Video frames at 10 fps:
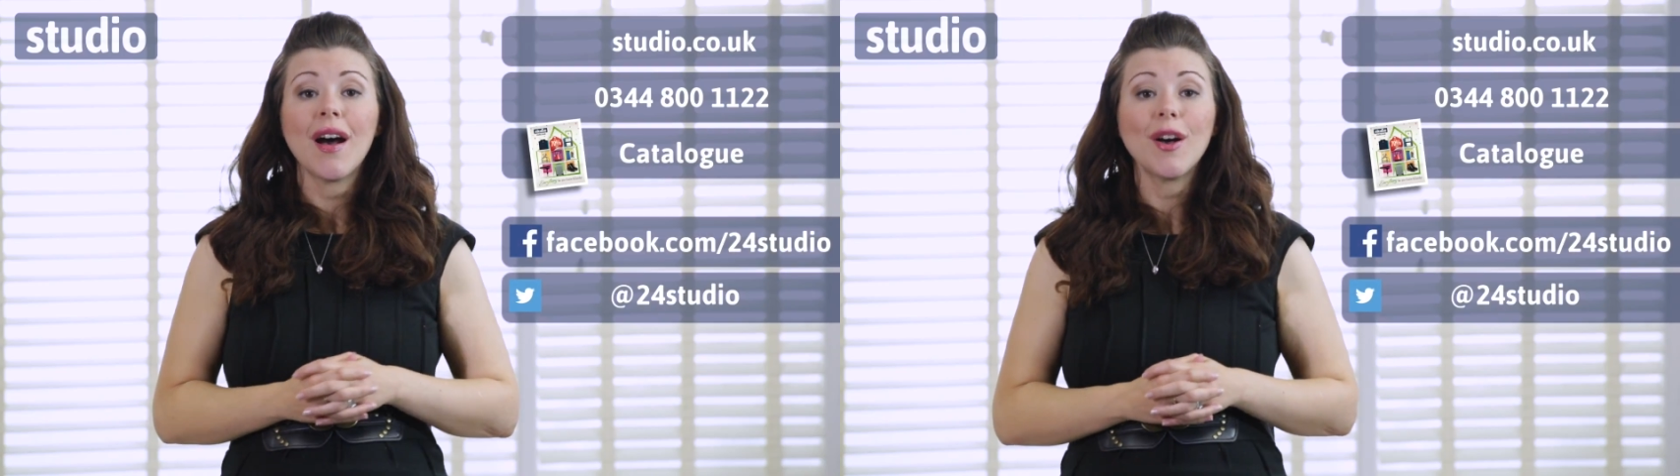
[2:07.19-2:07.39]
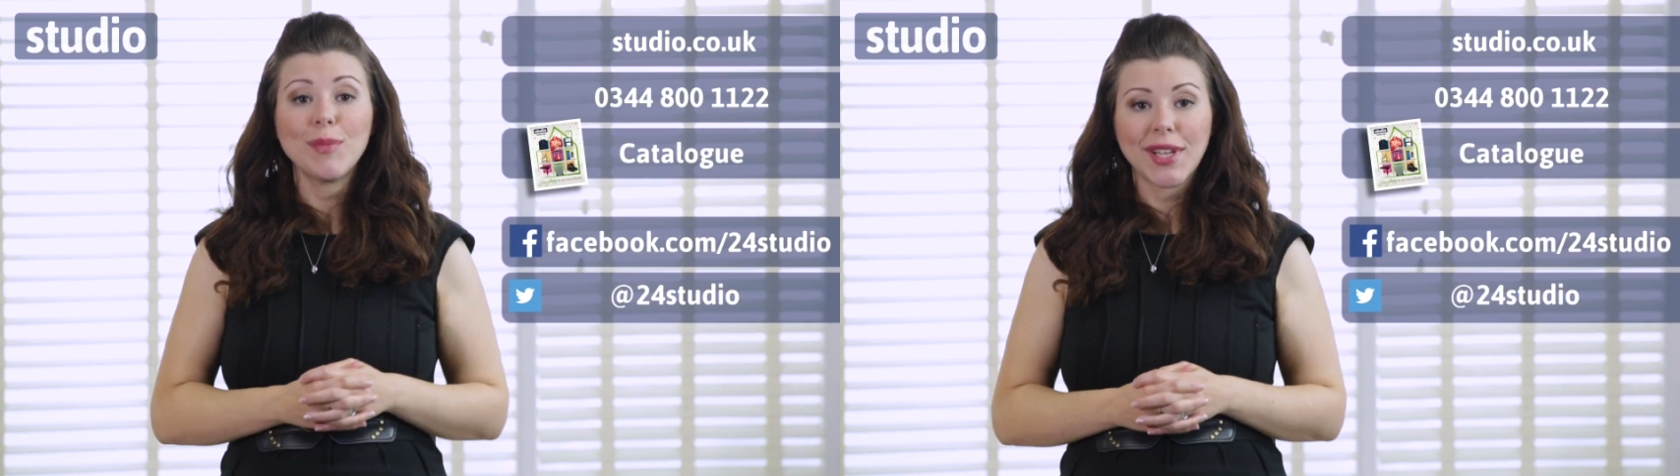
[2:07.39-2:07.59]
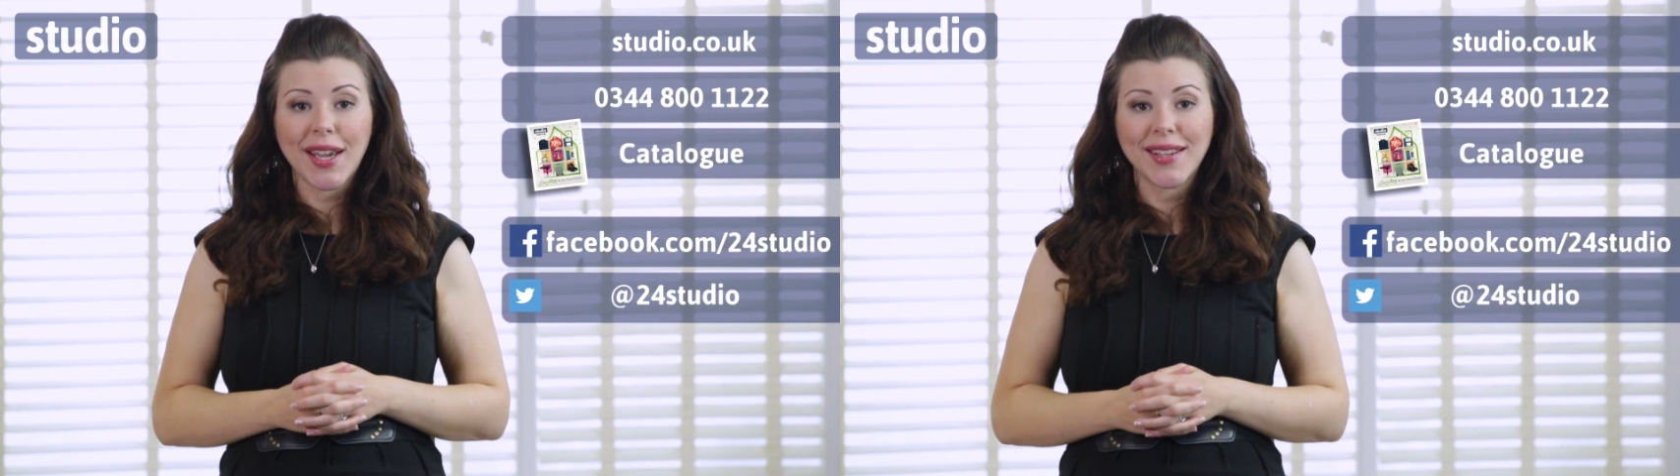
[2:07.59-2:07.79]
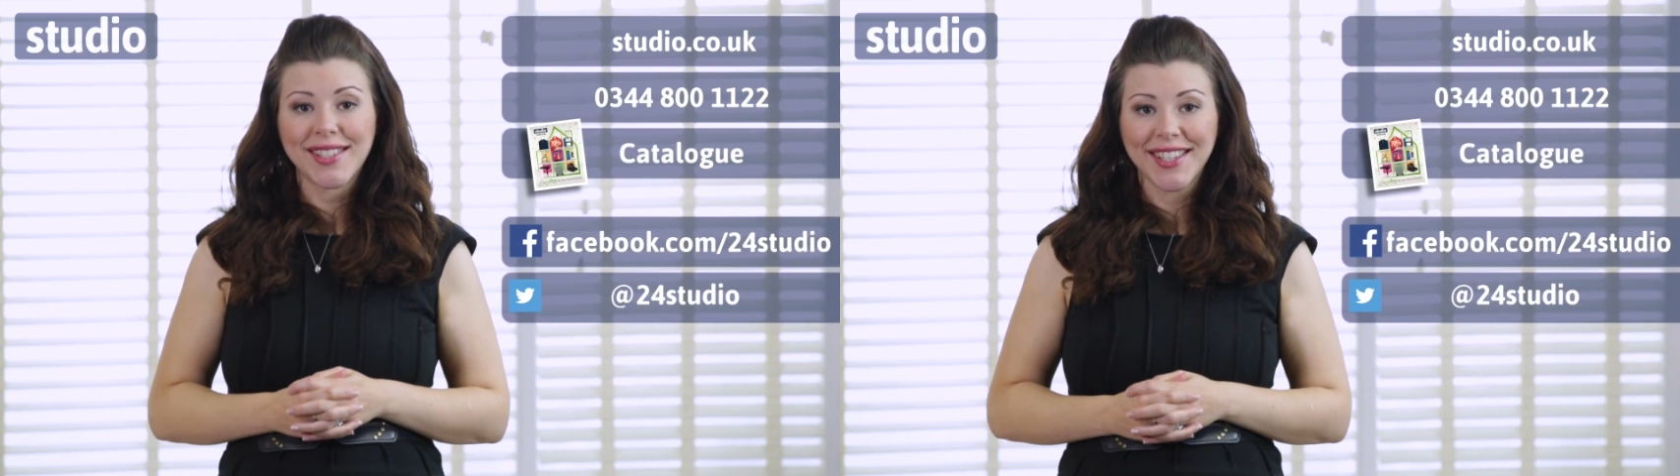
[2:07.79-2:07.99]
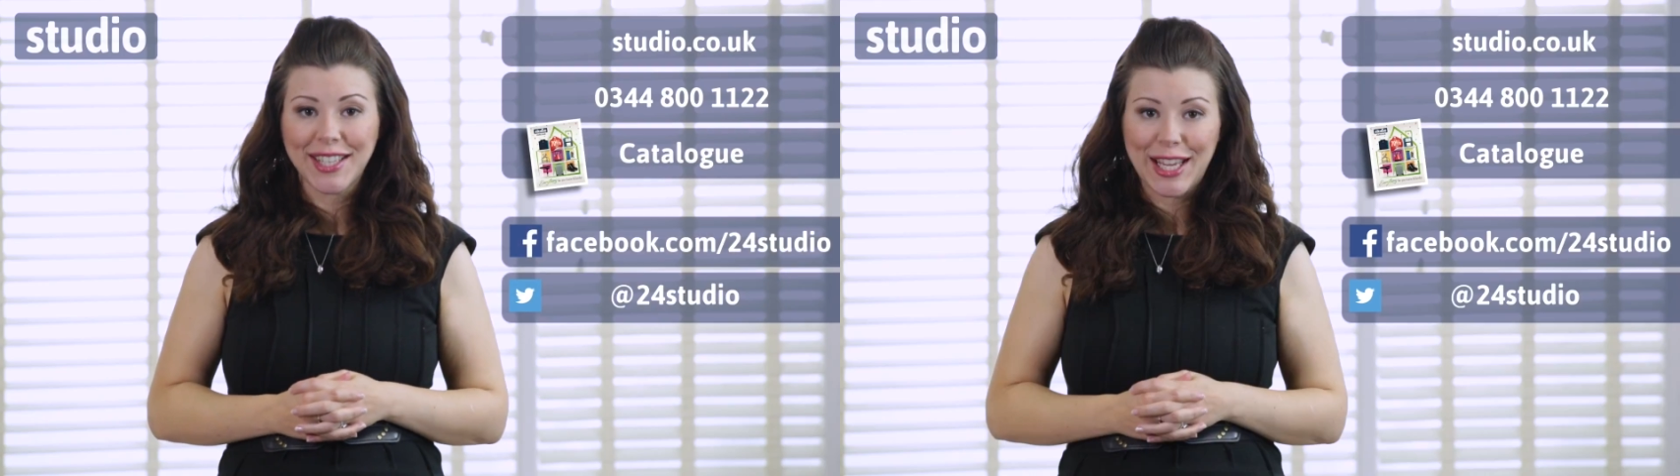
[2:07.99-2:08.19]

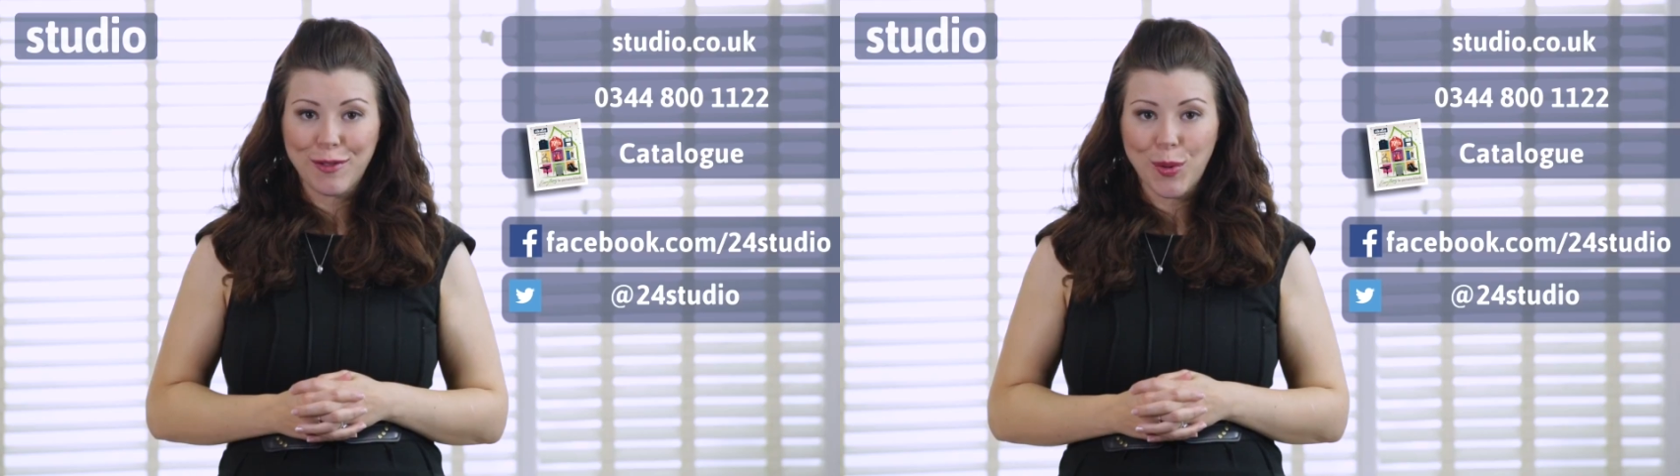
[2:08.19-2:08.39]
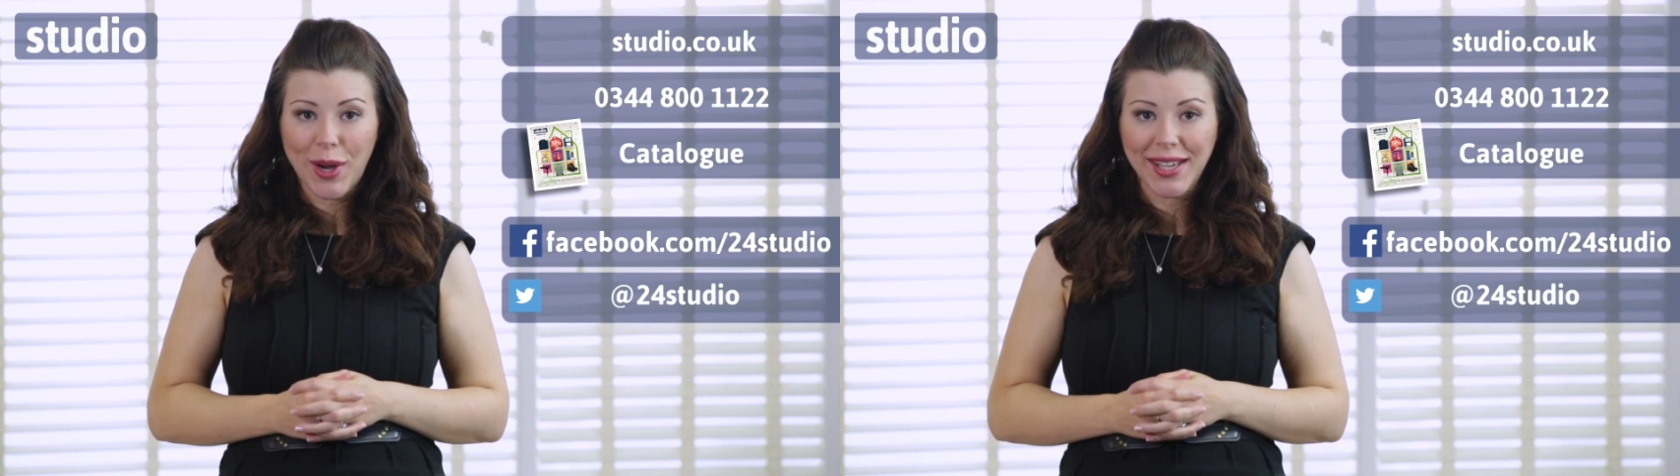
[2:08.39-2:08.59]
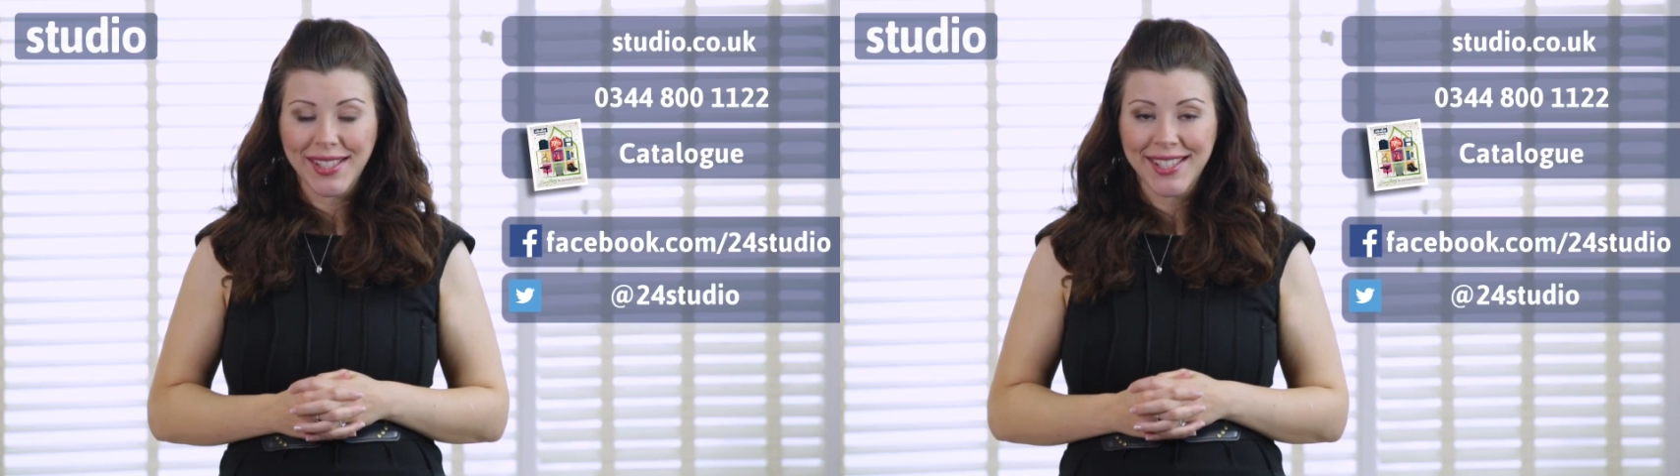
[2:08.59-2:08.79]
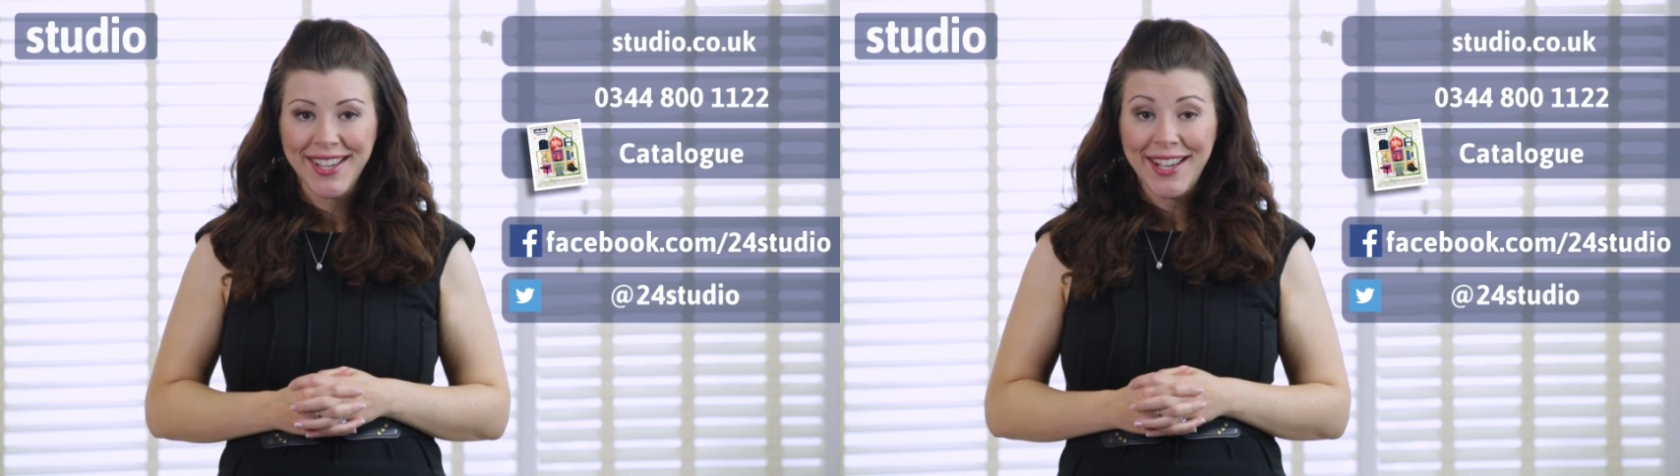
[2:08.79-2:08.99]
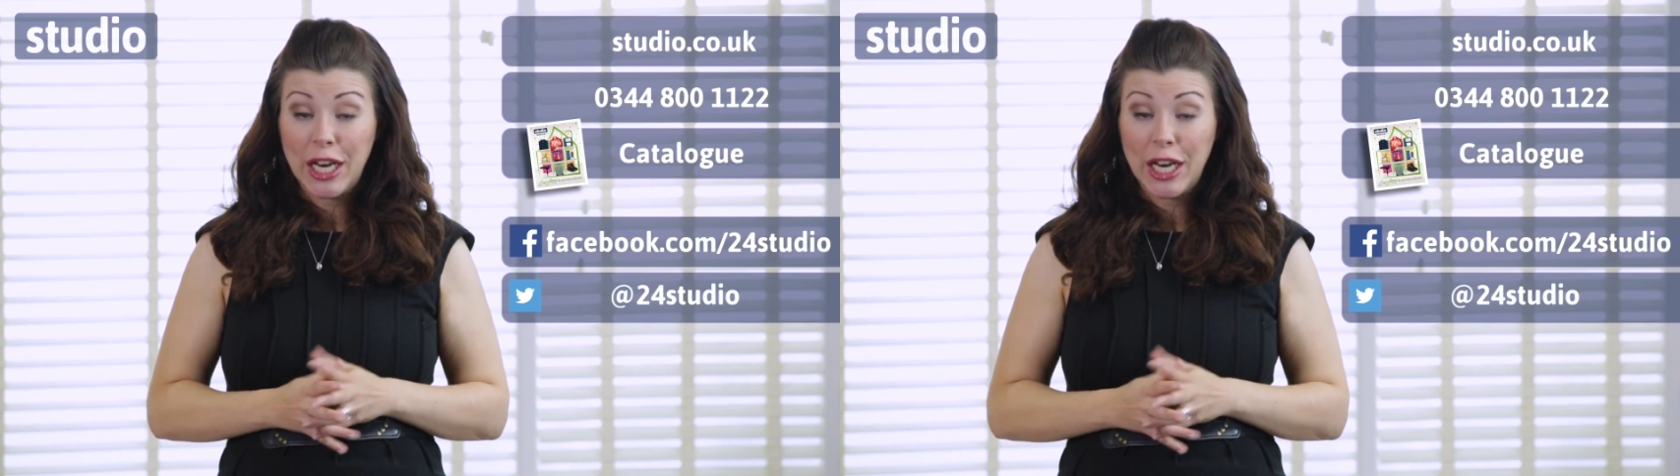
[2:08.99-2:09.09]
updates and giveaways.